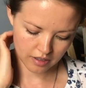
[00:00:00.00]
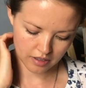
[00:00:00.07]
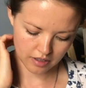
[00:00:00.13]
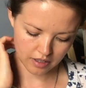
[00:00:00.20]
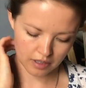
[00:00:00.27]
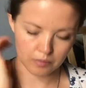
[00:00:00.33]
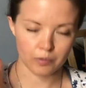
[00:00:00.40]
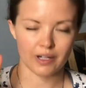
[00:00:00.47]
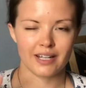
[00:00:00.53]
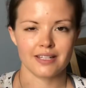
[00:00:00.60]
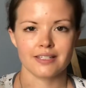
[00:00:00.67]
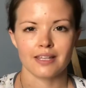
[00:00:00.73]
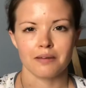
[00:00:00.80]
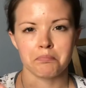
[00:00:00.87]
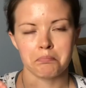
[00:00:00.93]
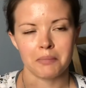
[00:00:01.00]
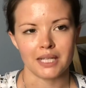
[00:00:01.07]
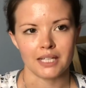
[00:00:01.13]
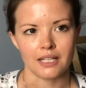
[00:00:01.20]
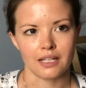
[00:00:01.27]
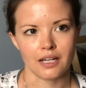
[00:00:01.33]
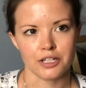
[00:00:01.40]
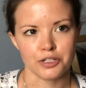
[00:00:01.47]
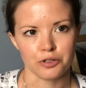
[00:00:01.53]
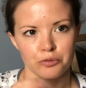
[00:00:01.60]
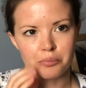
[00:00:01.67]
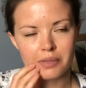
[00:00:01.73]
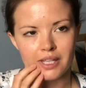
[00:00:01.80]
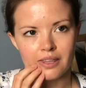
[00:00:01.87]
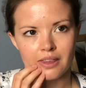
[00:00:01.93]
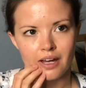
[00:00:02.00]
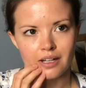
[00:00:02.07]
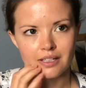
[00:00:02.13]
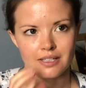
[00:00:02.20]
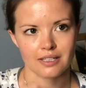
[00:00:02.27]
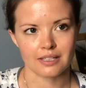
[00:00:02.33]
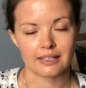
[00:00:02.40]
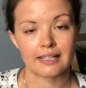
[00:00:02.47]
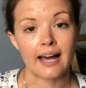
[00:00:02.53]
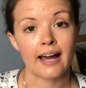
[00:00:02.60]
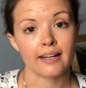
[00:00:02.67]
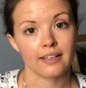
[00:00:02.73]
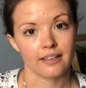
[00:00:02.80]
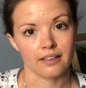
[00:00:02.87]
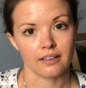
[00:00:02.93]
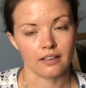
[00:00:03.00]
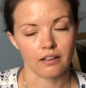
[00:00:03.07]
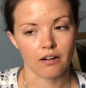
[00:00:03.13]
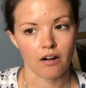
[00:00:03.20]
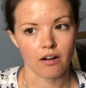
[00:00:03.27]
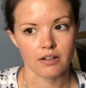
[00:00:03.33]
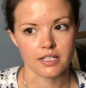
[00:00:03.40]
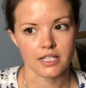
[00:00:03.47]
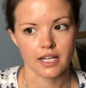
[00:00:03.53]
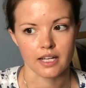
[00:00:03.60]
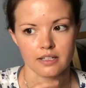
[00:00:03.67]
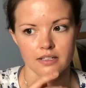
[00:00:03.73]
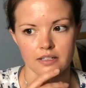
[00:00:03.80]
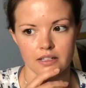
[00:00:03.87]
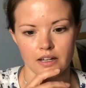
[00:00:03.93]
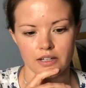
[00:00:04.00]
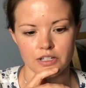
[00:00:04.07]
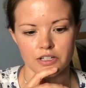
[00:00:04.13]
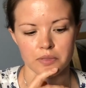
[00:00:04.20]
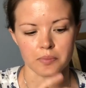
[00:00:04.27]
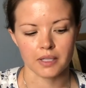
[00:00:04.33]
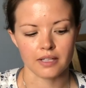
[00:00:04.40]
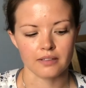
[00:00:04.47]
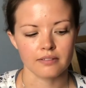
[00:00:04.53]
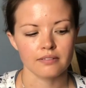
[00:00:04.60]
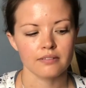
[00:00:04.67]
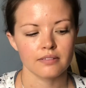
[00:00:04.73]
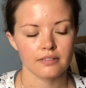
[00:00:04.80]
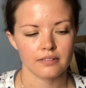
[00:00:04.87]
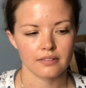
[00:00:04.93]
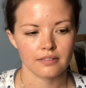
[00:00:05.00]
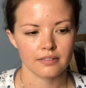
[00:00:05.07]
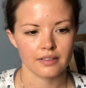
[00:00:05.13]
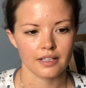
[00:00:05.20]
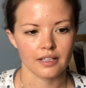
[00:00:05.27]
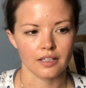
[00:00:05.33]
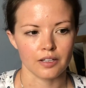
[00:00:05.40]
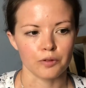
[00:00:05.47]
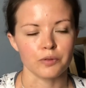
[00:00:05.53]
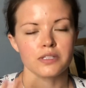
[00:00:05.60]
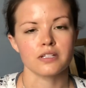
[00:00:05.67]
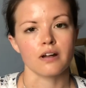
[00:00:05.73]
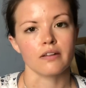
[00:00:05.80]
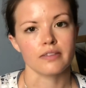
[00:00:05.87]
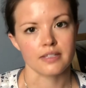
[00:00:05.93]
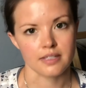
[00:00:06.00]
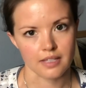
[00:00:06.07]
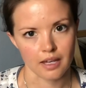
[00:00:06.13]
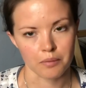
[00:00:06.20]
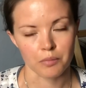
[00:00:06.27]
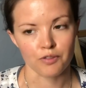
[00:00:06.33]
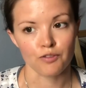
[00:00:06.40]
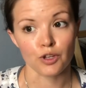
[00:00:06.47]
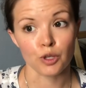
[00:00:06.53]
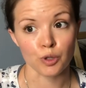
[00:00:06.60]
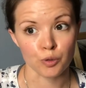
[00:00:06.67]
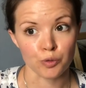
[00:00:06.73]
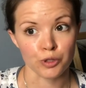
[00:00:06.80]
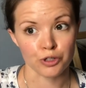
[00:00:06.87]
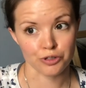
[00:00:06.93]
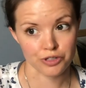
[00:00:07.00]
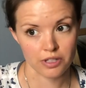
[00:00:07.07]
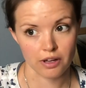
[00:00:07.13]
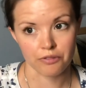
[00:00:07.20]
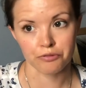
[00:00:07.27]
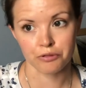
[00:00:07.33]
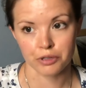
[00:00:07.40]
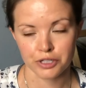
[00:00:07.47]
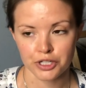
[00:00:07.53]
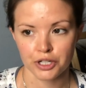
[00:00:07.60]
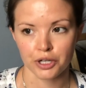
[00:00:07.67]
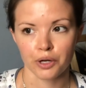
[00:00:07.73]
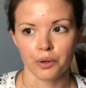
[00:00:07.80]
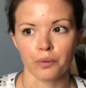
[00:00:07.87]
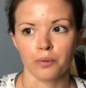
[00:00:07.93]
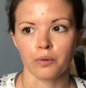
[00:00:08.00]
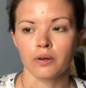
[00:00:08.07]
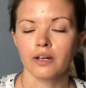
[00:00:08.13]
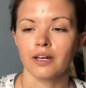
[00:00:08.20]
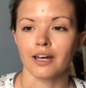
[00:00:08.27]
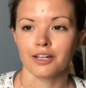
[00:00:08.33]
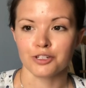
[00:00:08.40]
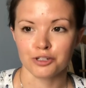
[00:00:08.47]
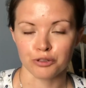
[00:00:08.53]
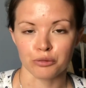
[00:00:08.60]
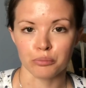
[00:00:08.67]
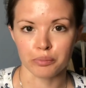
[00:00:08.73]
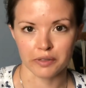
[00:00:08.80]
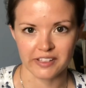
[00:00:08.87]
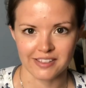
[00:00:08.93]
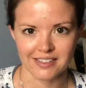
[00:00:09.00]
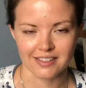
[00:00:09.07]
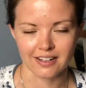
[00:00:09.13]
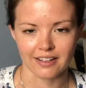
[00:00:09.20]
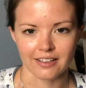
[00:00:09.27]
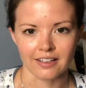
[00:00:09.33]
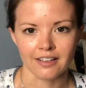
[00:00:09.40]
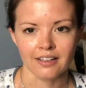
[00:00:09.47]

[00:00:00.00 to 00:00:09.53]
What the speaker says: when I say mini, I don't mean that it's lacking in content. I just mean, it's not the same if you yourself were to go and do a breed study.